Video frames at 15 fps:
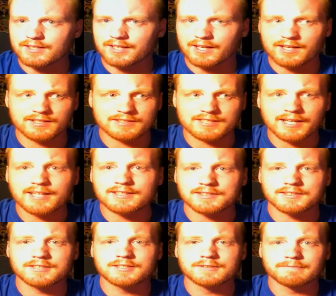They get
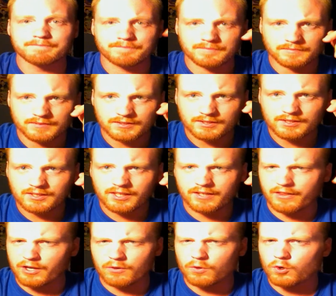intense.
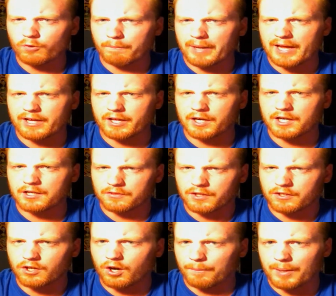And they don't hold back on
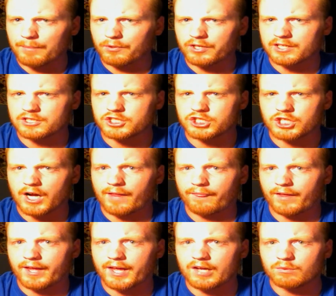anything. No, people are getting shot in
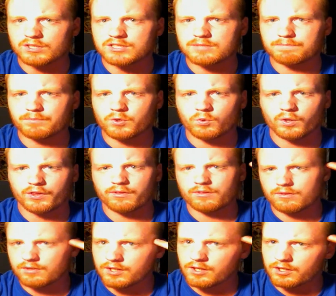the head with
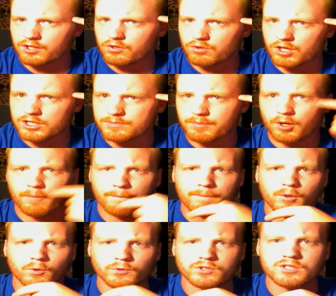crossbow
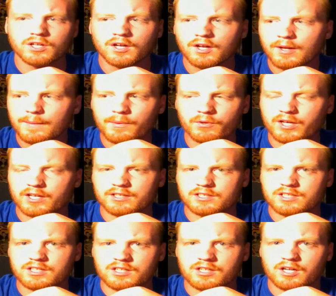bolts. People are
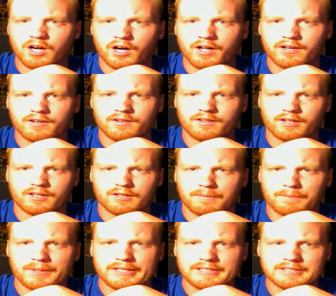getting cut like into
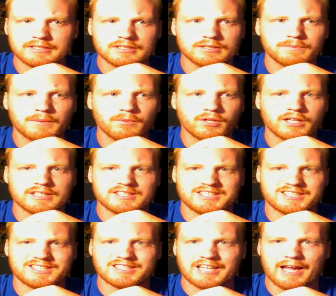pieces. People are getting
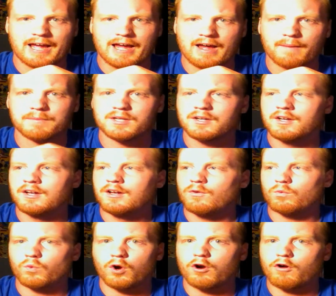stabbed,
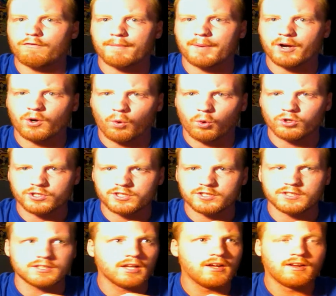run over by
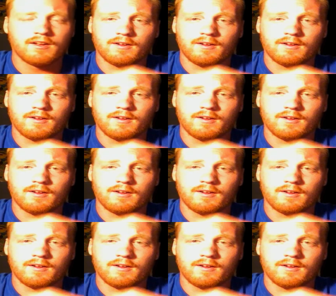horses.